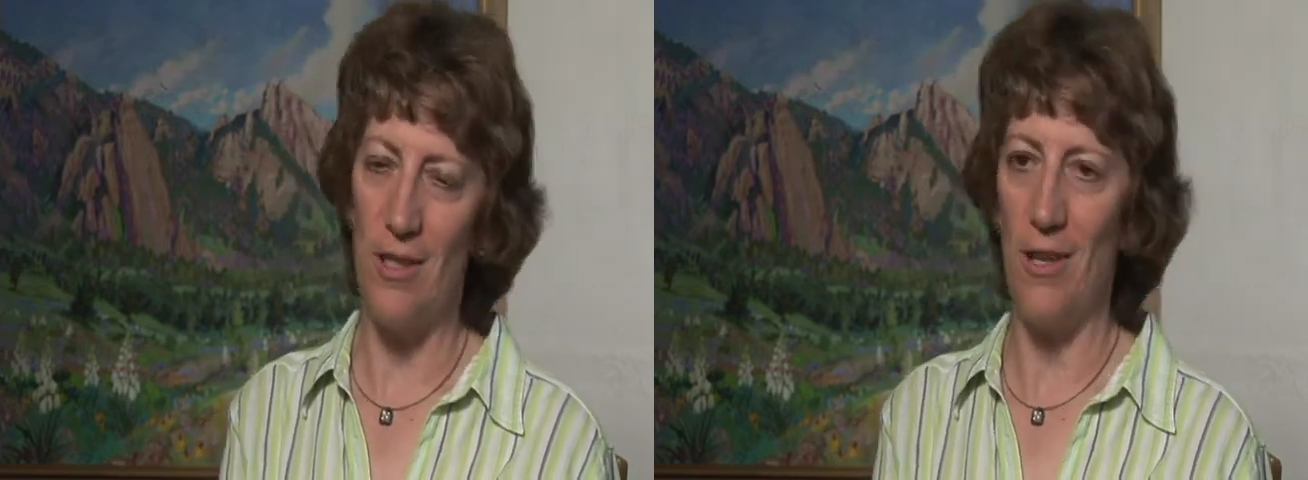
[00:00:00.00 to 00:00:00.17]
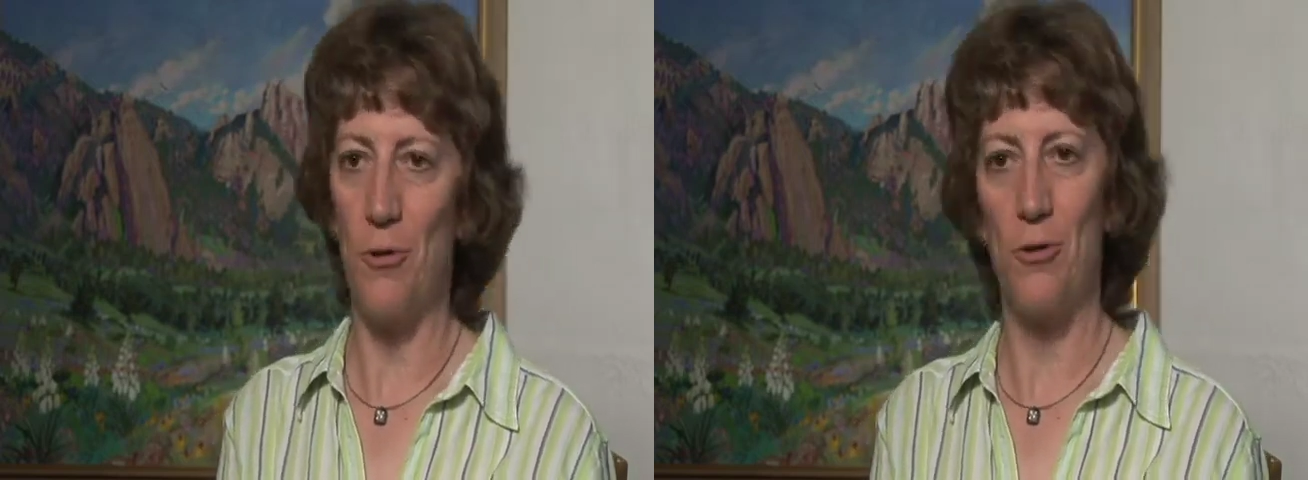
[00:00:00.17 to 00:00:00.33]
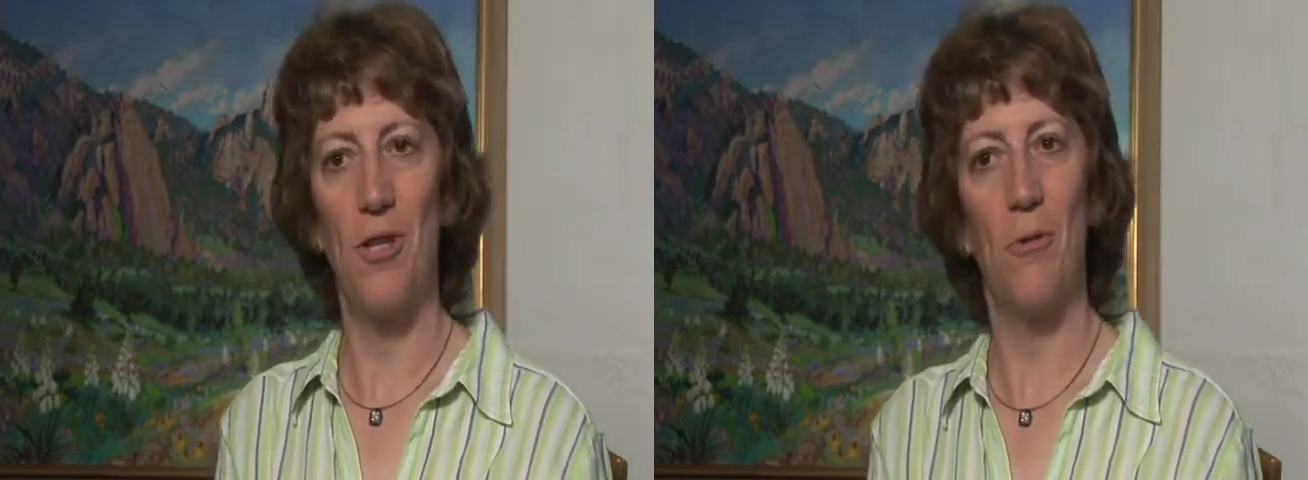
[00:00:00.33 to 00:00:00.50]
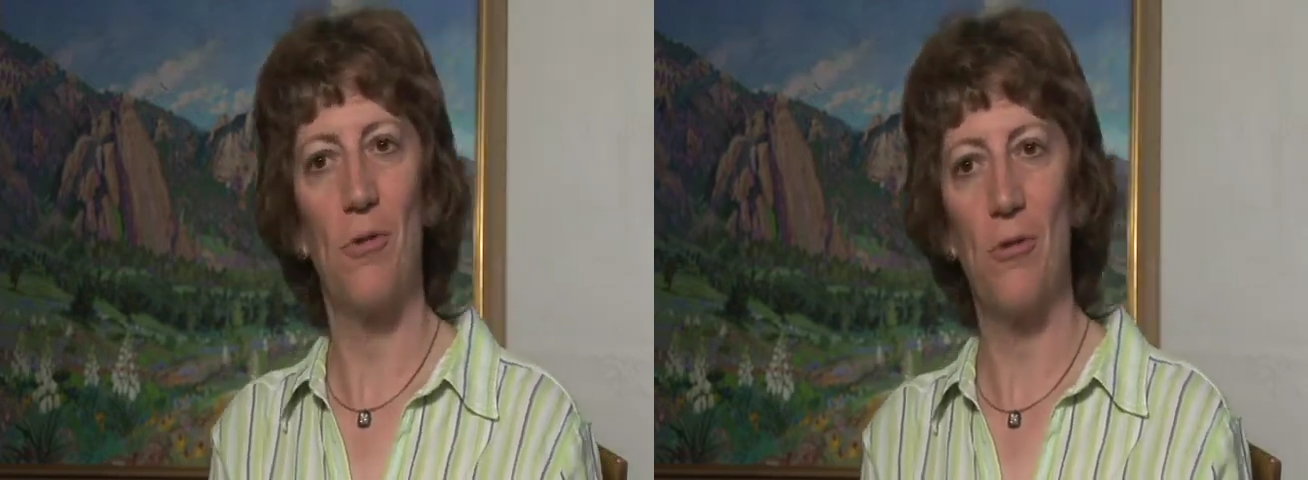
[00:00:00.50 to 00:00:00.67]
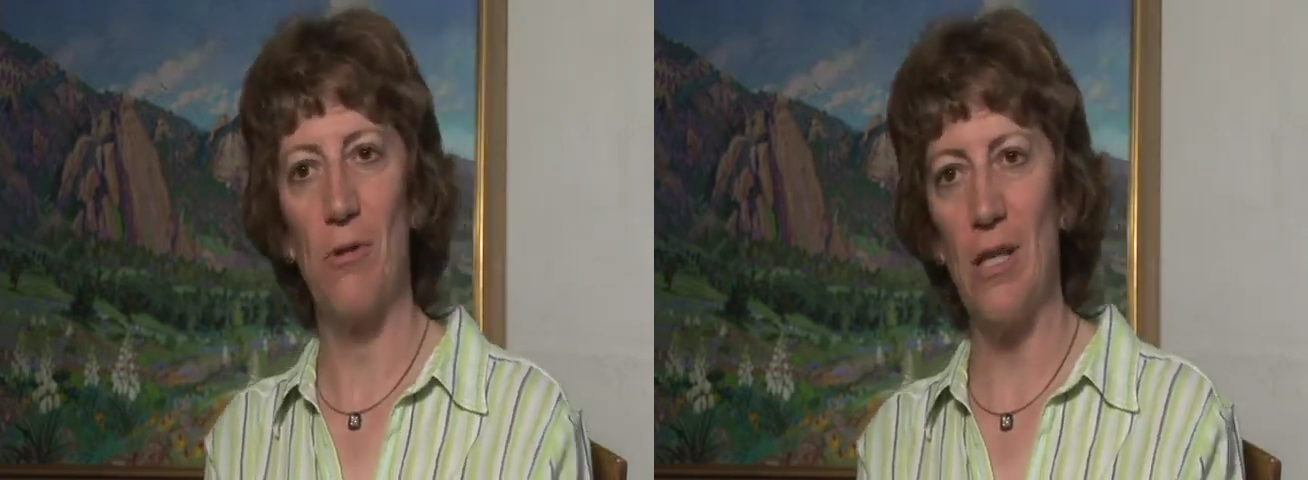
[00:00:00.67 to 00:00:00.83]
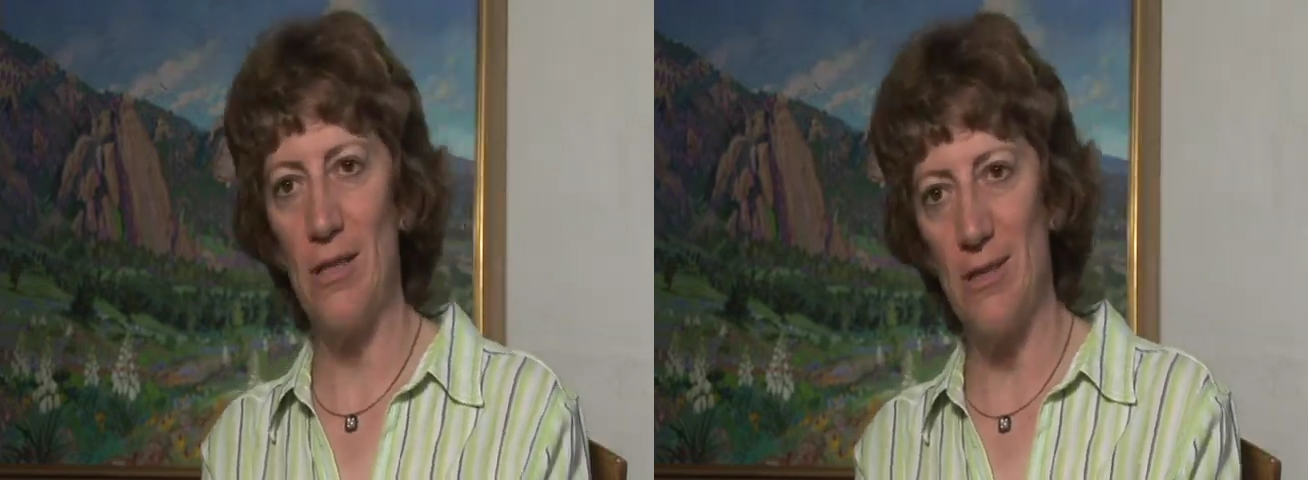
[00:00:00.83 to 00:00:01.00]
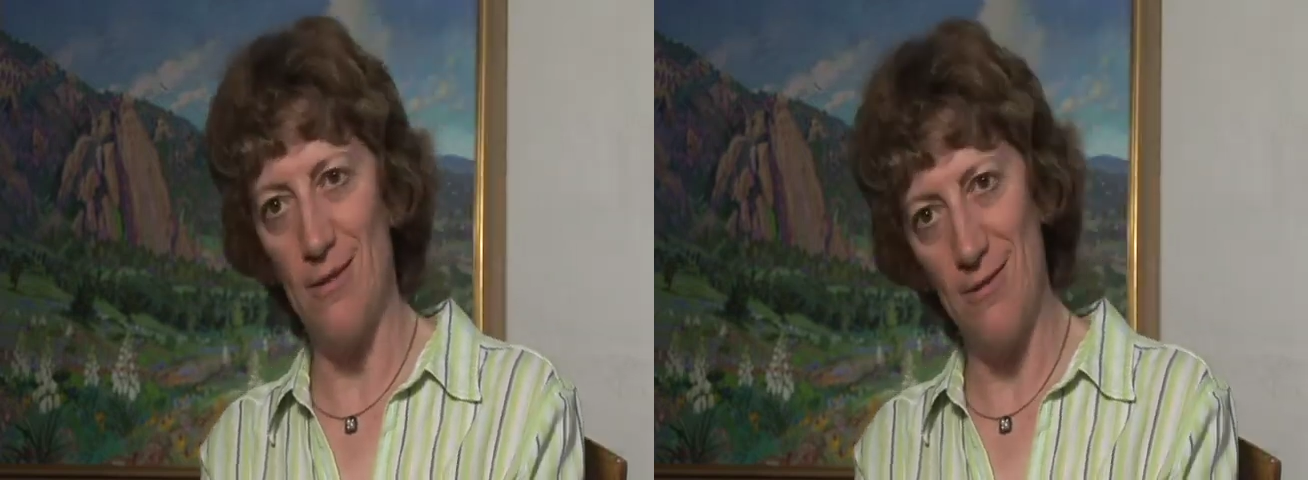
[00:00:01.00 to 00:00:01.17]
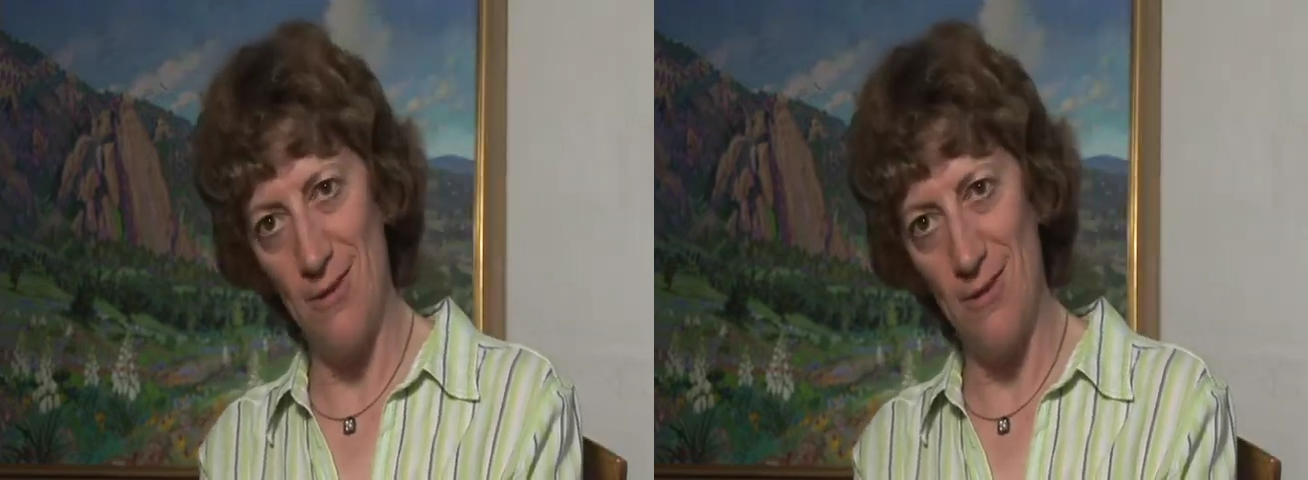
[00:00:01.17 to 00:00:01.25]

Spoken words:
another set was ready to